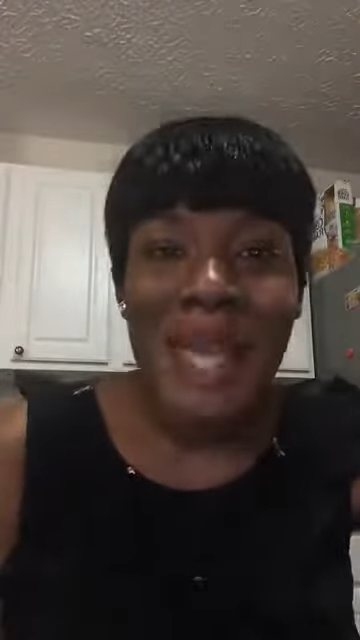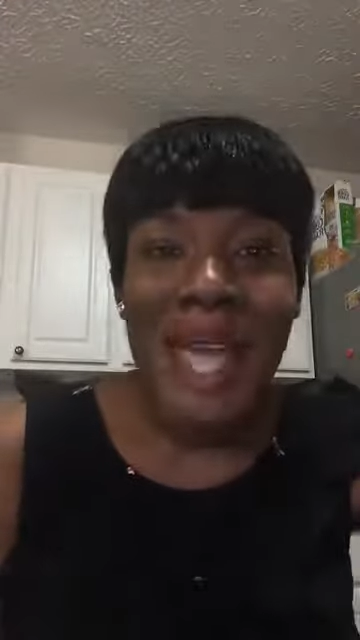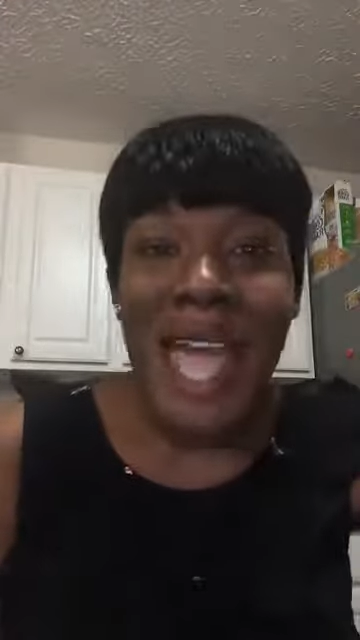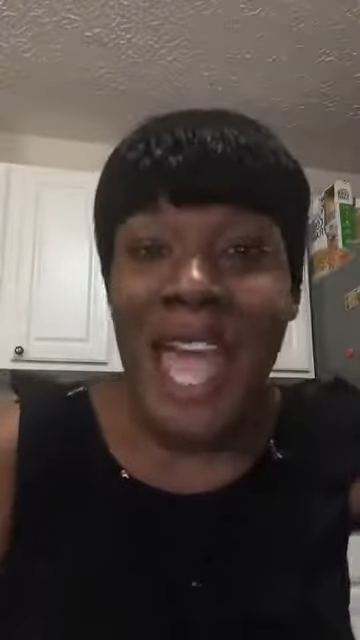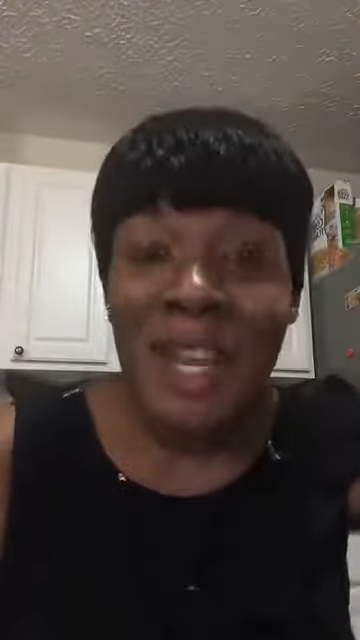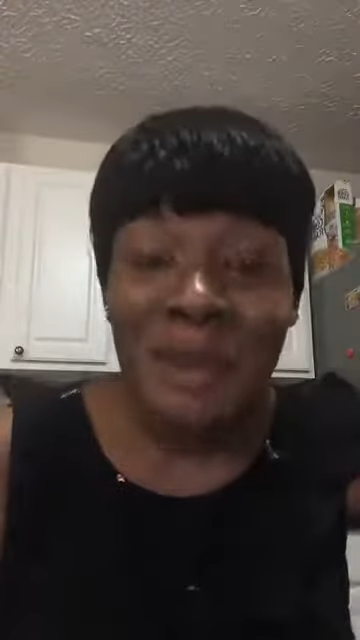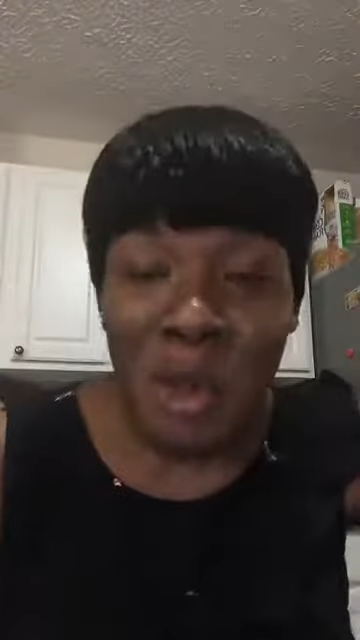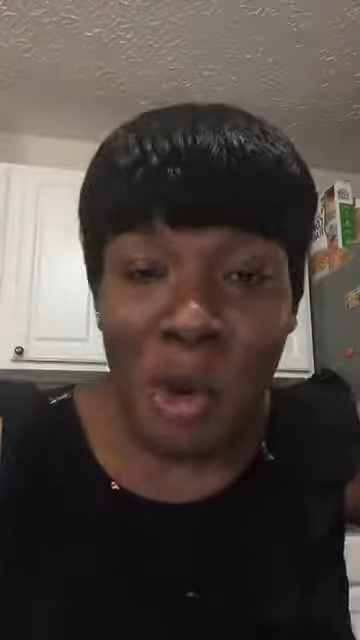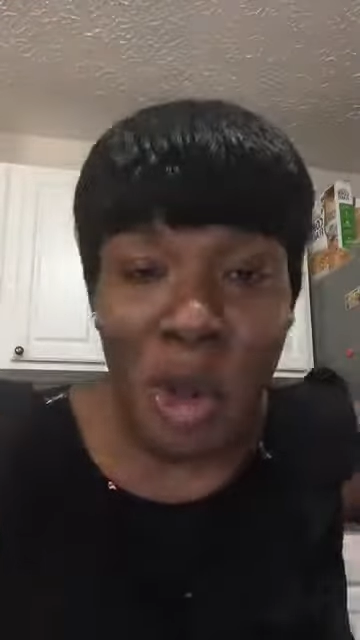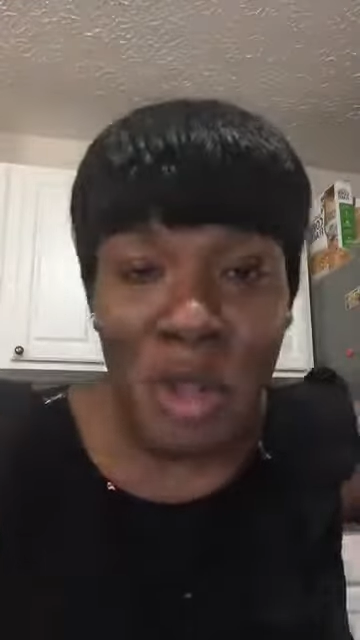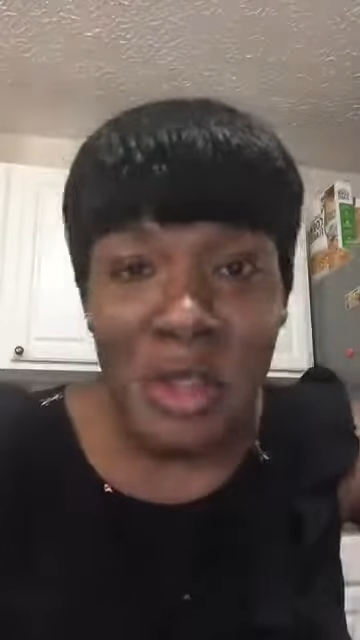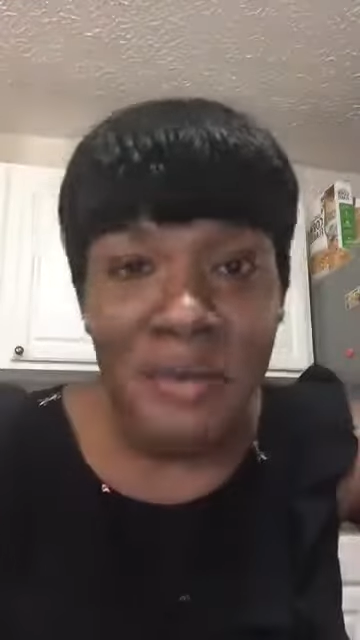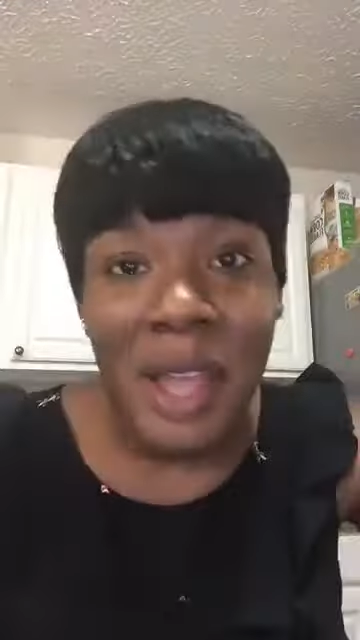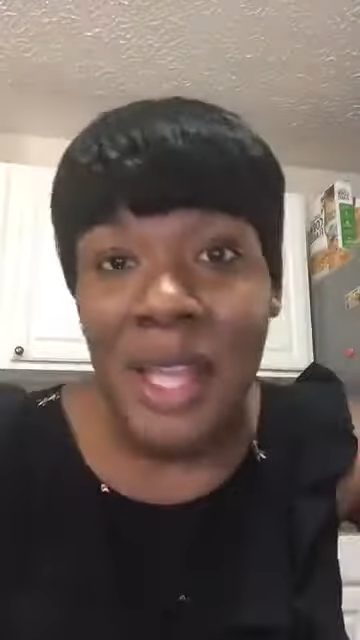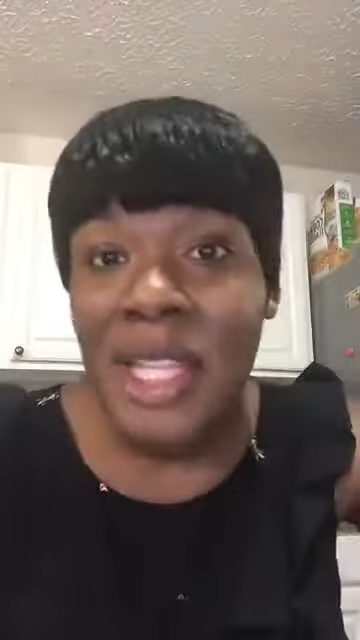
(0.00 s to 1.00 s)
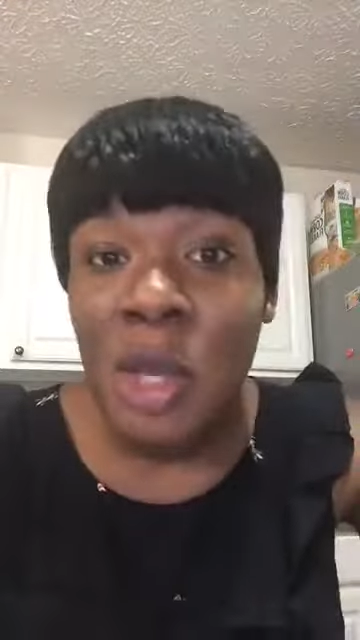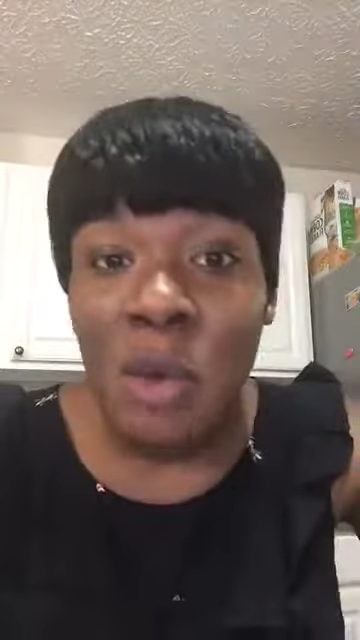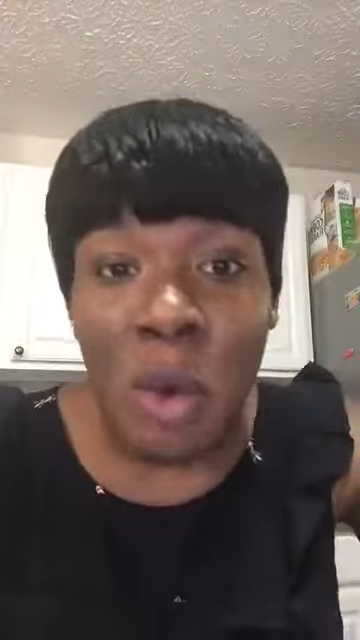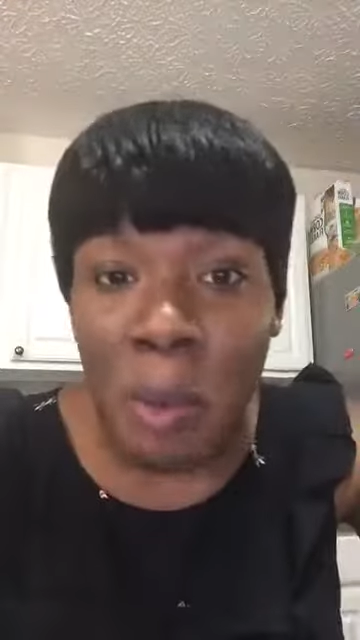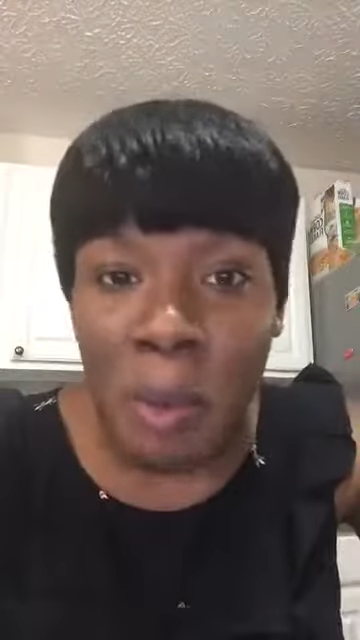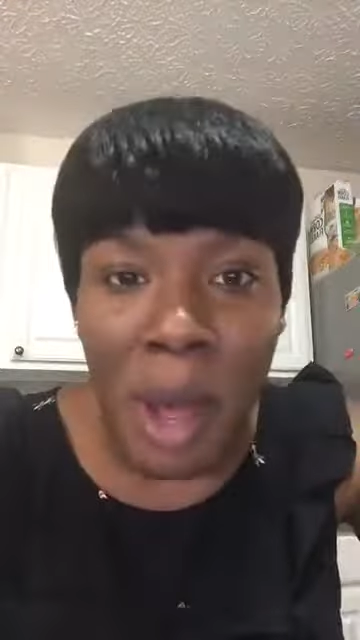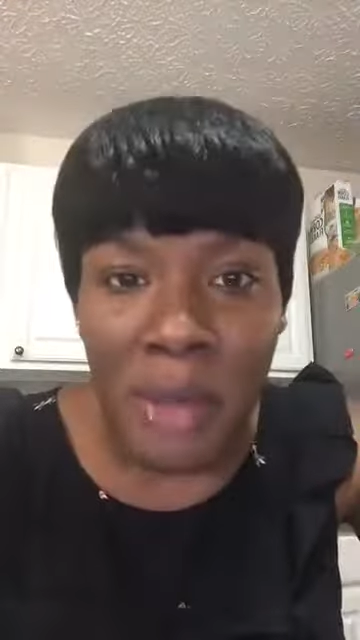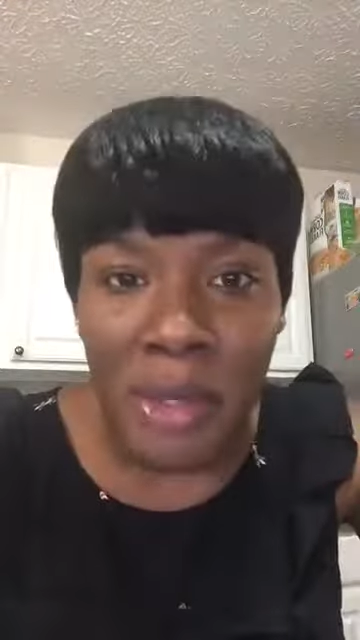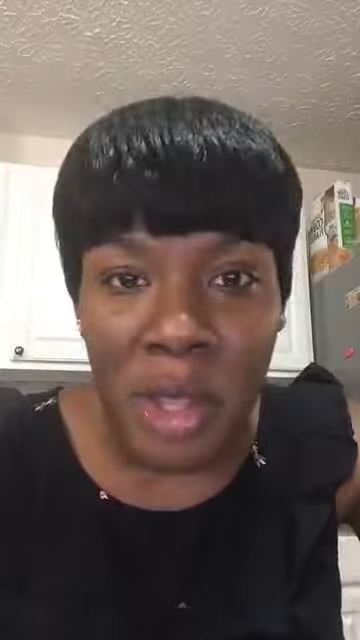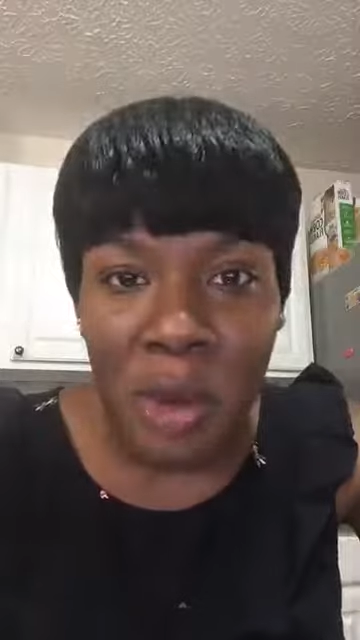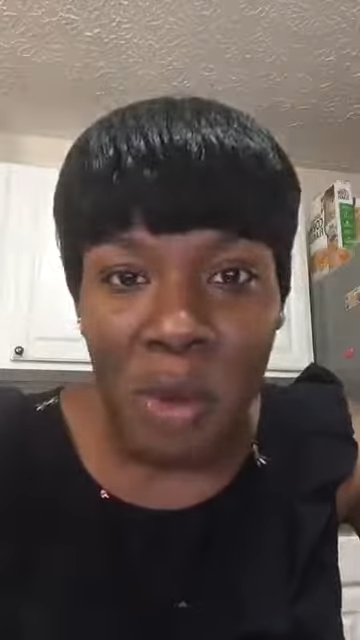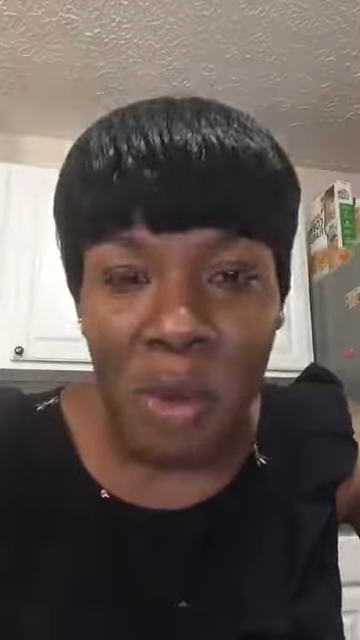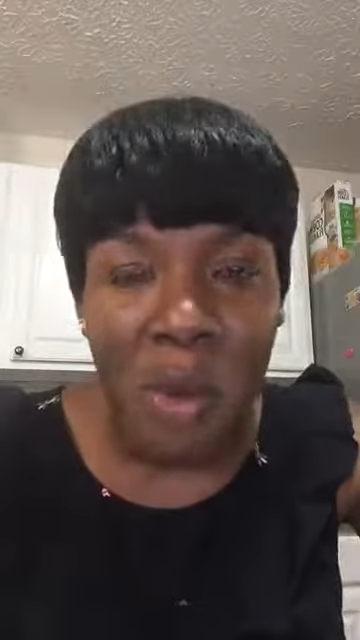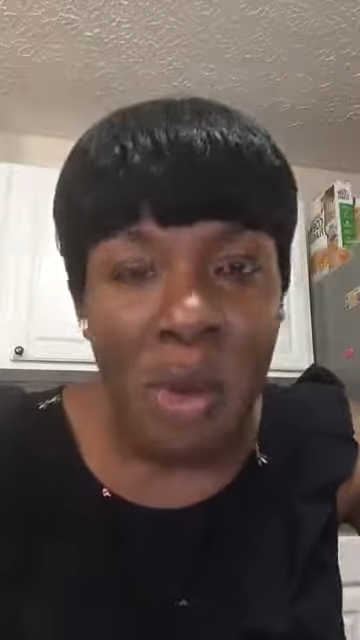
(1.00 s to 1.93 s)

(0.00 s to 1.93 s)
and because of that they won't bother you